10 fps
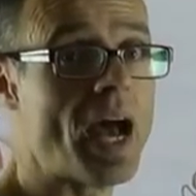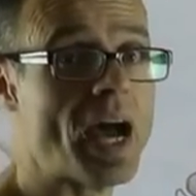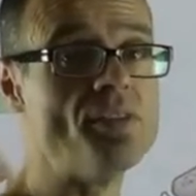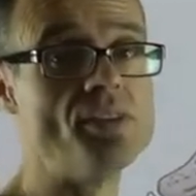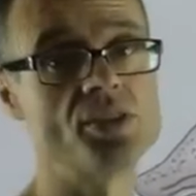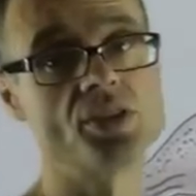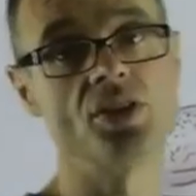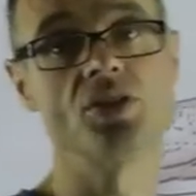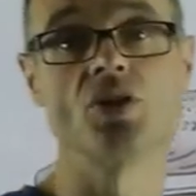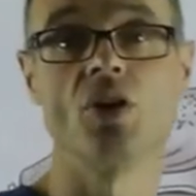And this
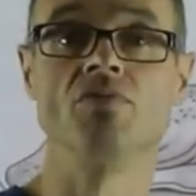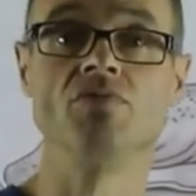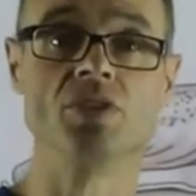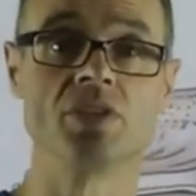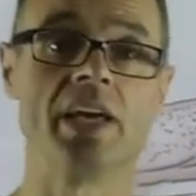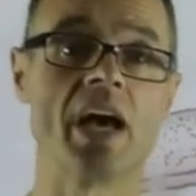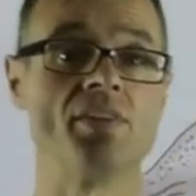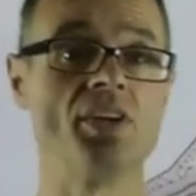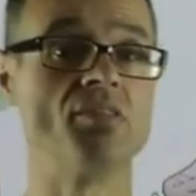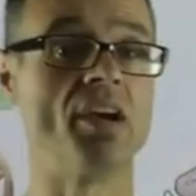is obviously
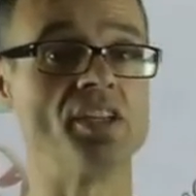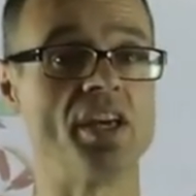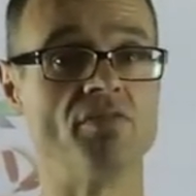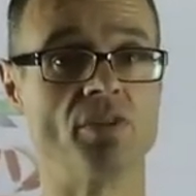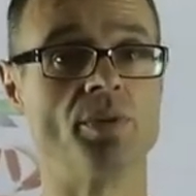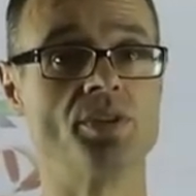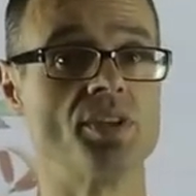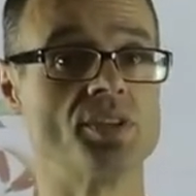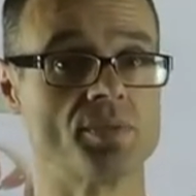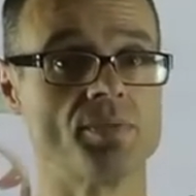having greater
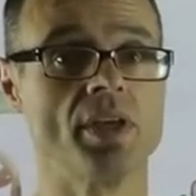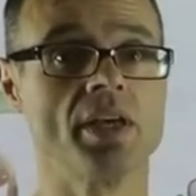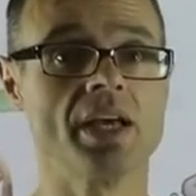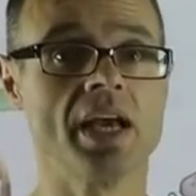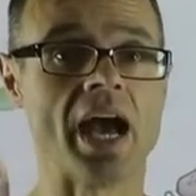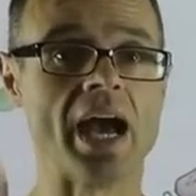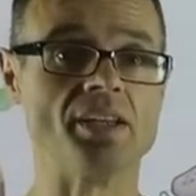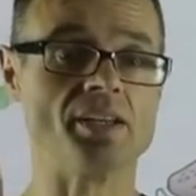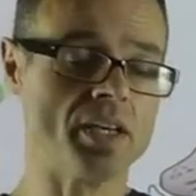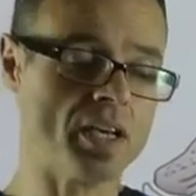influences.
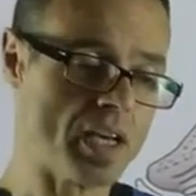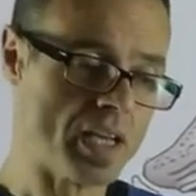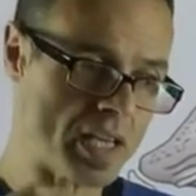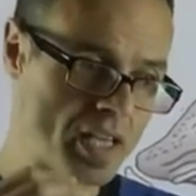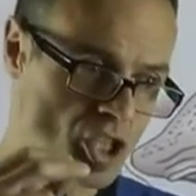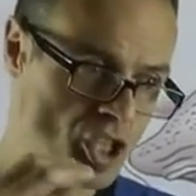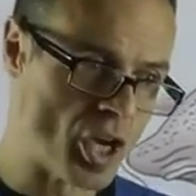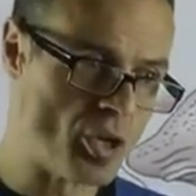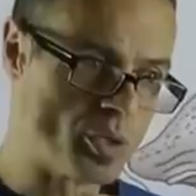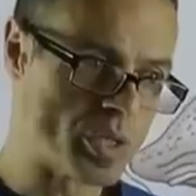And it
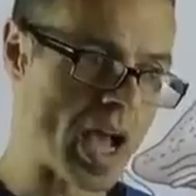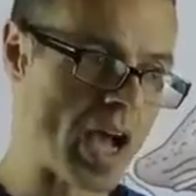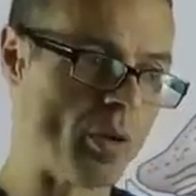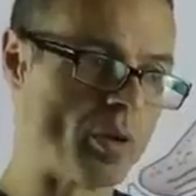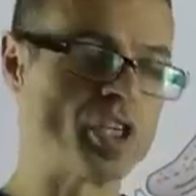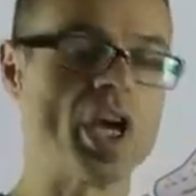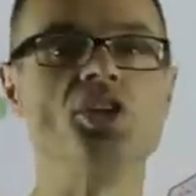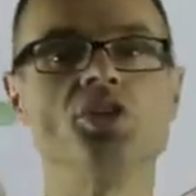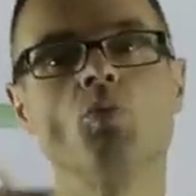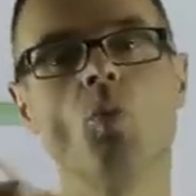shows how a
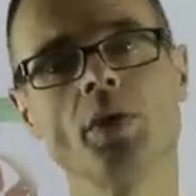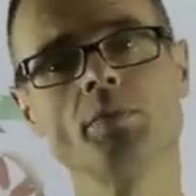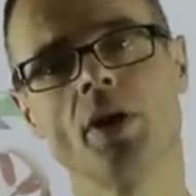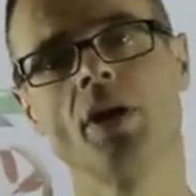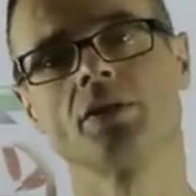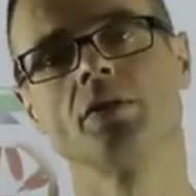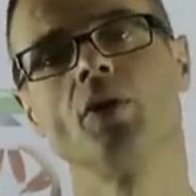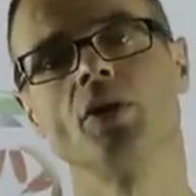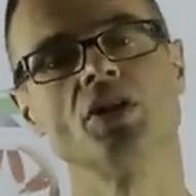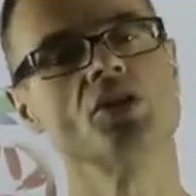change in one part of the
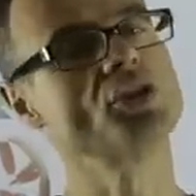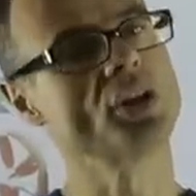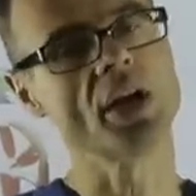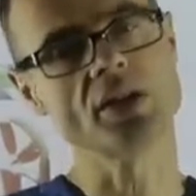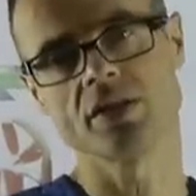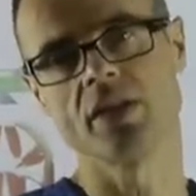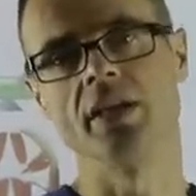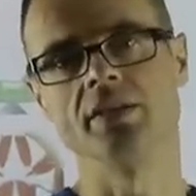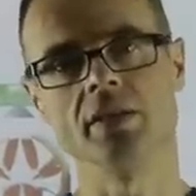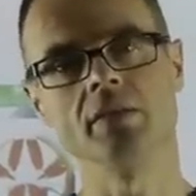body is not
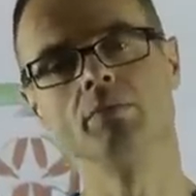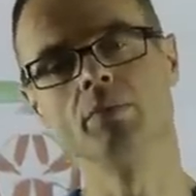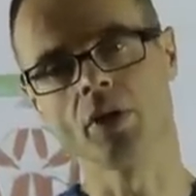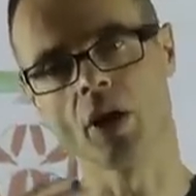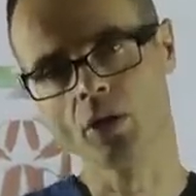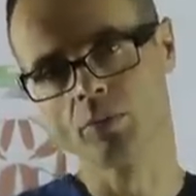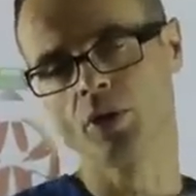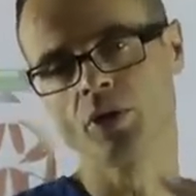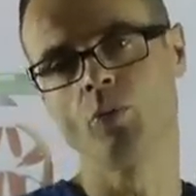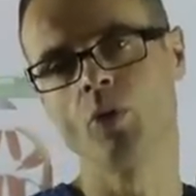isolated, but the whole
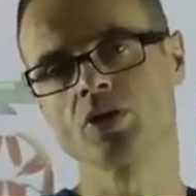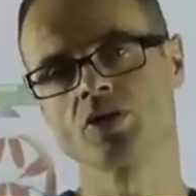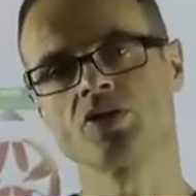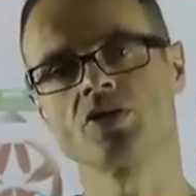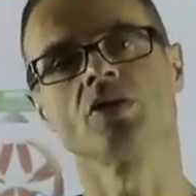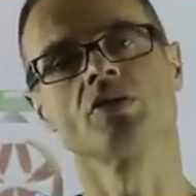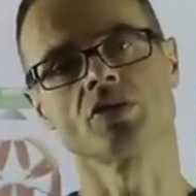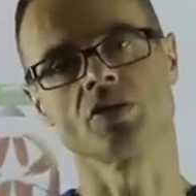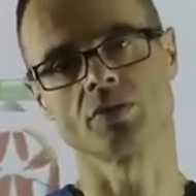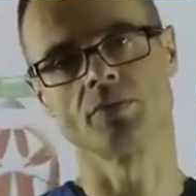body works as a single
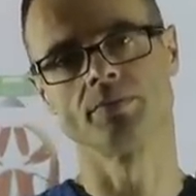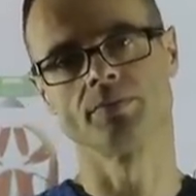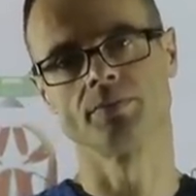system.